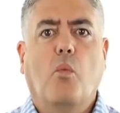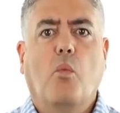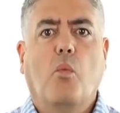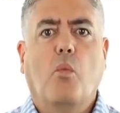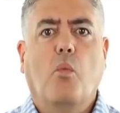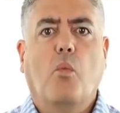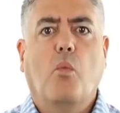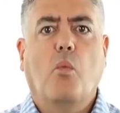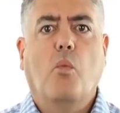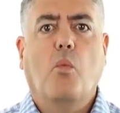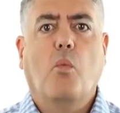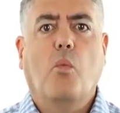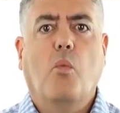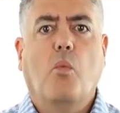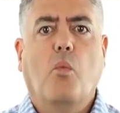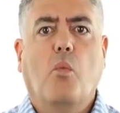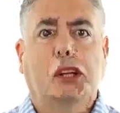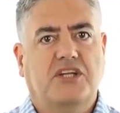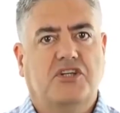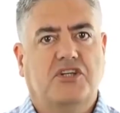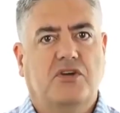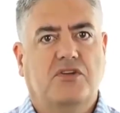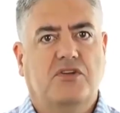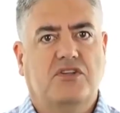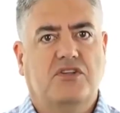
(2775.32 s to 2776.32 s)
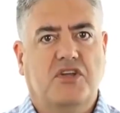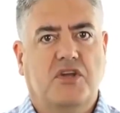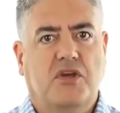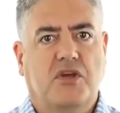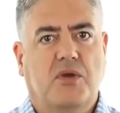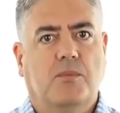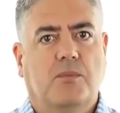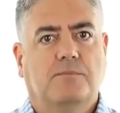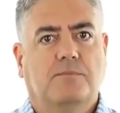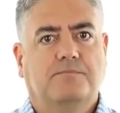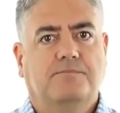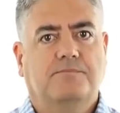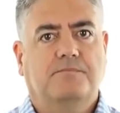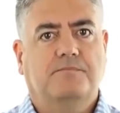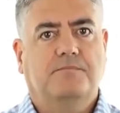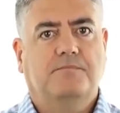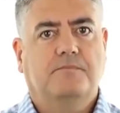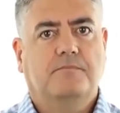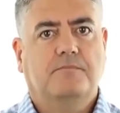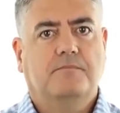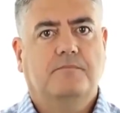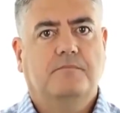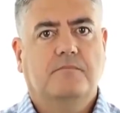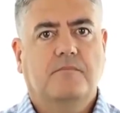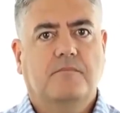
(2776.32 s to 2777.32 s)
and what they should do.
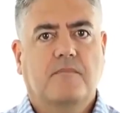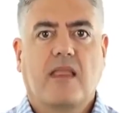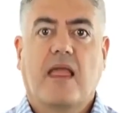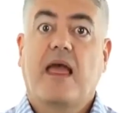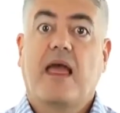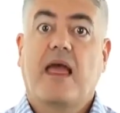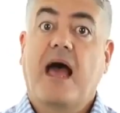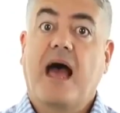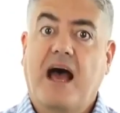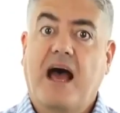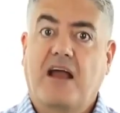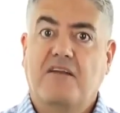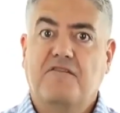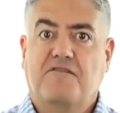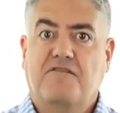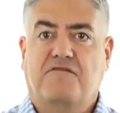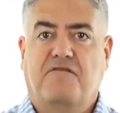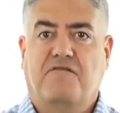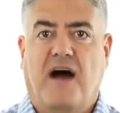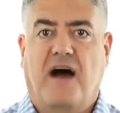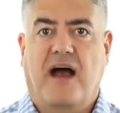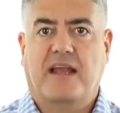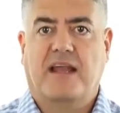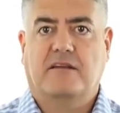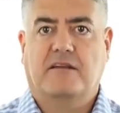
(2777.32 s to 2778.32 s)
And